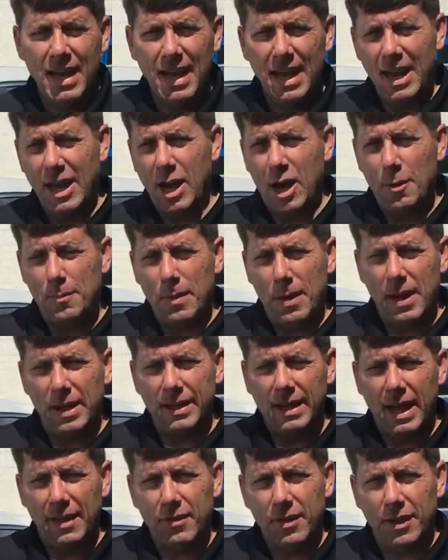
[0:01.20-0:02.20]
Hey
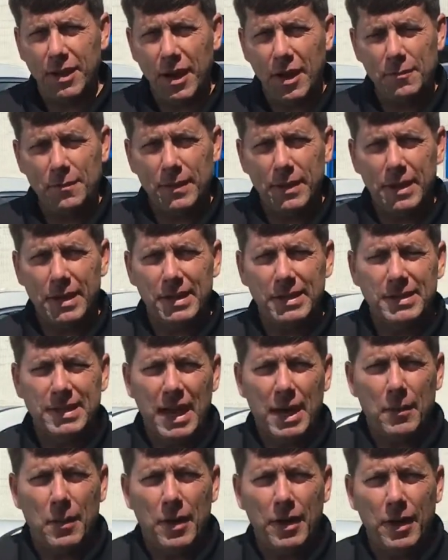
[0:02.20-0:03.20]
Arpan, David Coffman here at
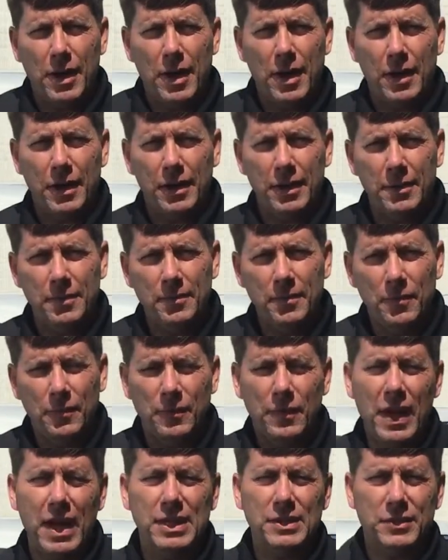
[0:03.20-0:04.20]
Tameron Honda.
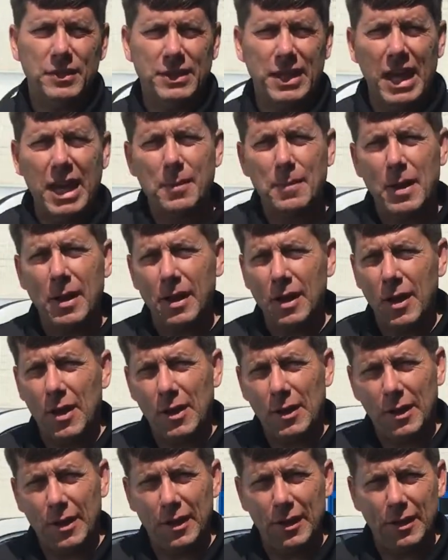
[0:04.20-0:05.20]
Thanks for taking my
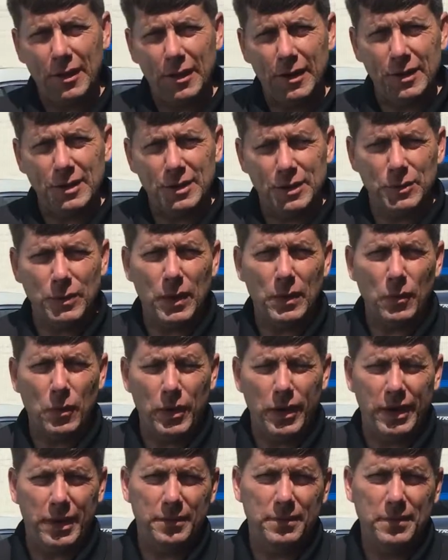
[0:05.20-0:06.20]
call earlier. Just
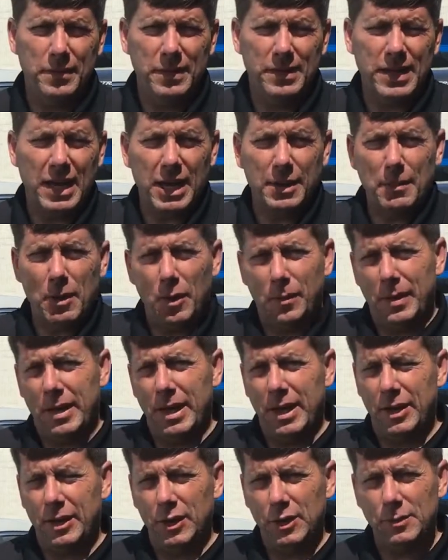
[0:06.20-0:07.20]
wanted to take a moment,
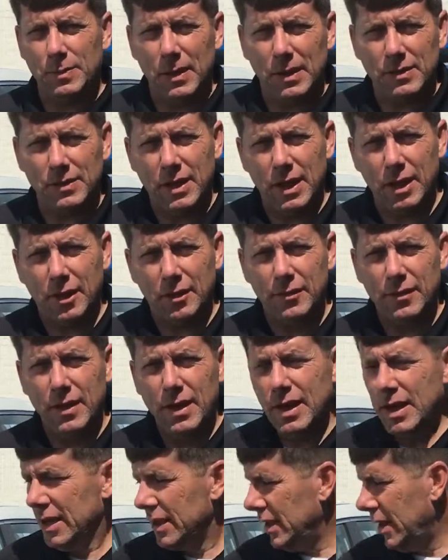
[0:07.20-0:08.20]
introduce myself.
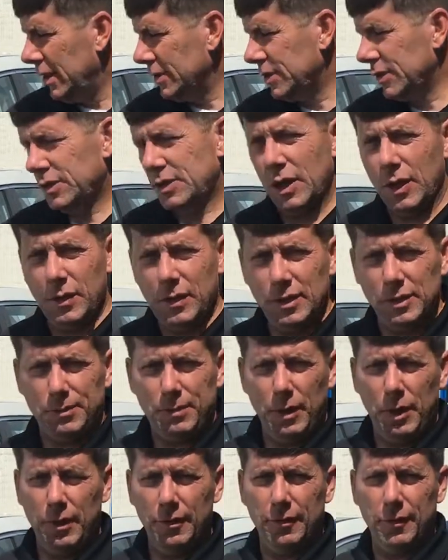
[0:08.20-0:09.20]
Also show you this
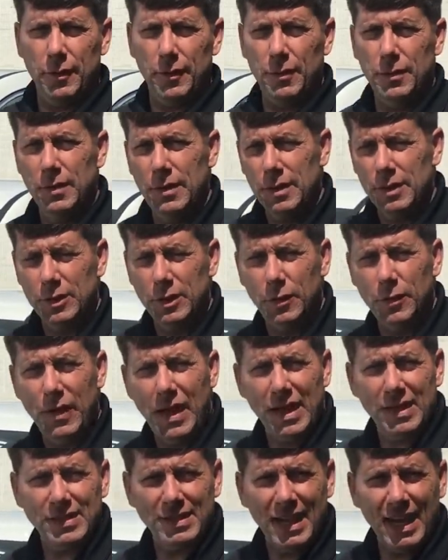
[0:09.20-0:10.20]
beautiful
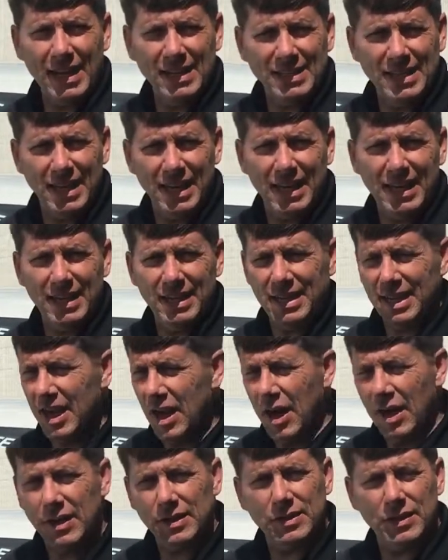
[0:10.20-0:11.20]
2018
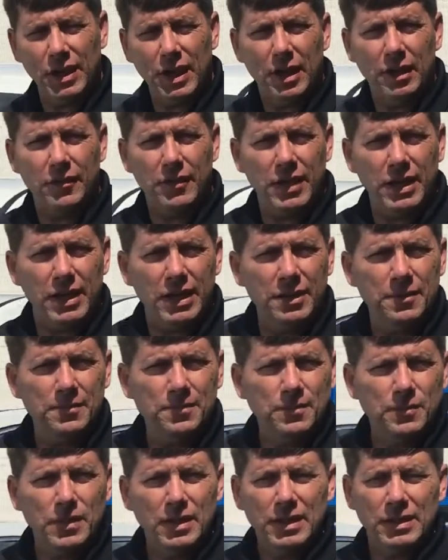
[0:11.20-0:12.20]
Honda CRV.
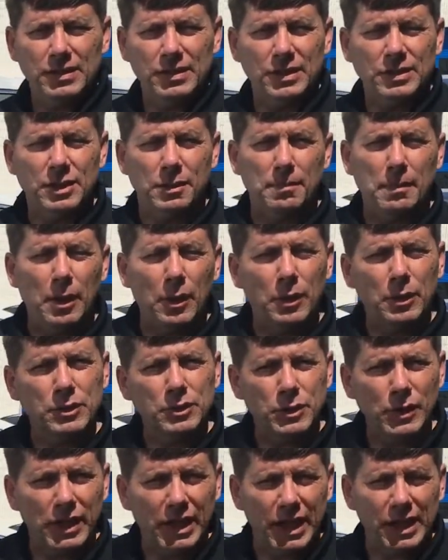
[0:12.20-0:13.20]
This is a Motor
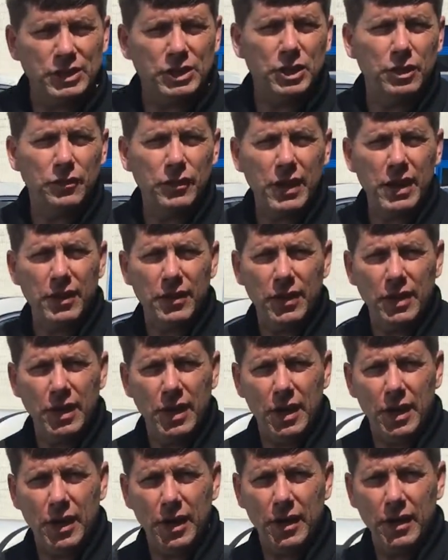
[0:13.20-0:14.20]
Trend SUV of the
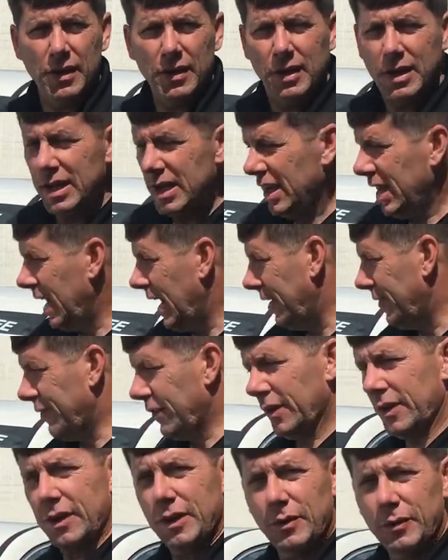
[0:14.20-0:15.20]
year, and
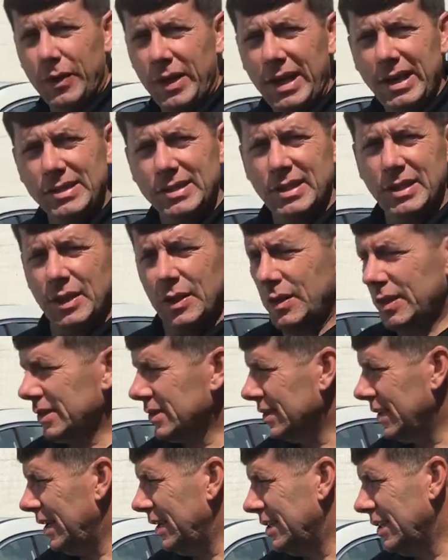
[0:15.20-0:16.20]
for good reason. You can
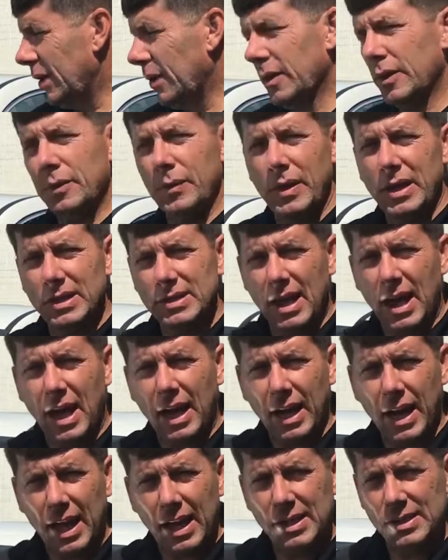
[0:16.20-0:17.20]
see totally
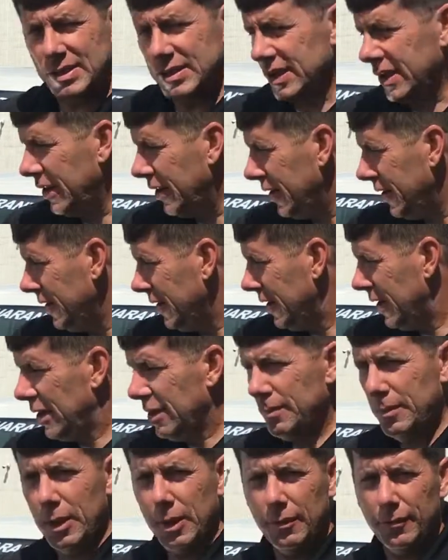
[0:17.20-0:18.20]
redesigned last year.
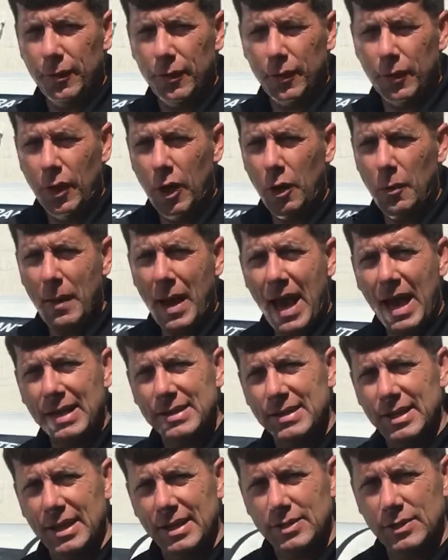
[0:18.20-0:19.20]
Beautiful chrome
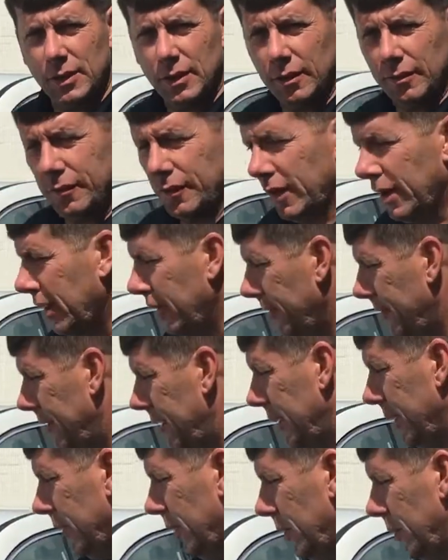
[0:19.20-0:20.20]
accents on the front of the
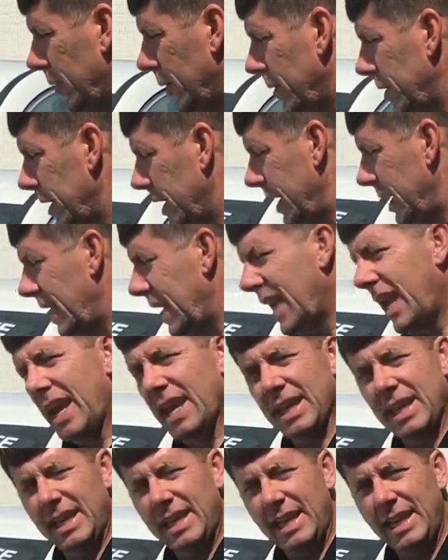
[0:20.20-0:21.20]
vehicle.
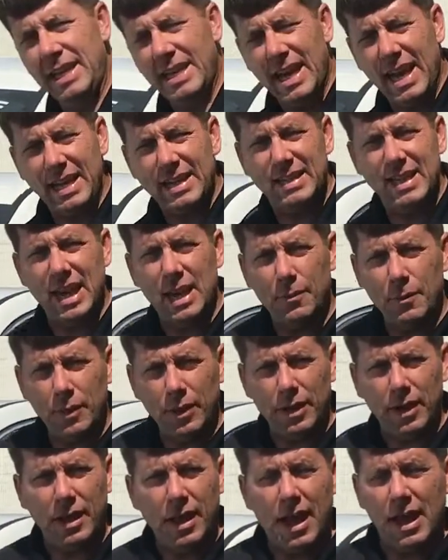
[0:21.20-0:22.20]
LED daytime
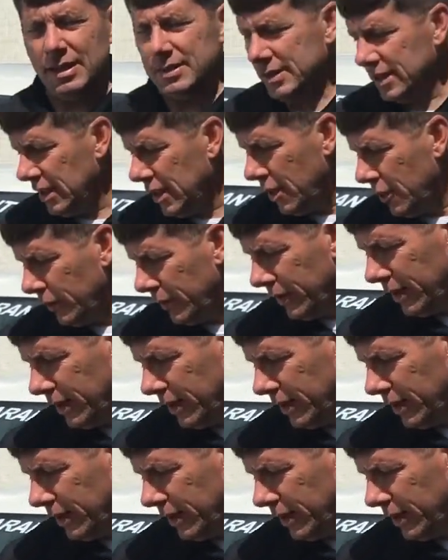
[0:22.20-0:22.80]
running lights along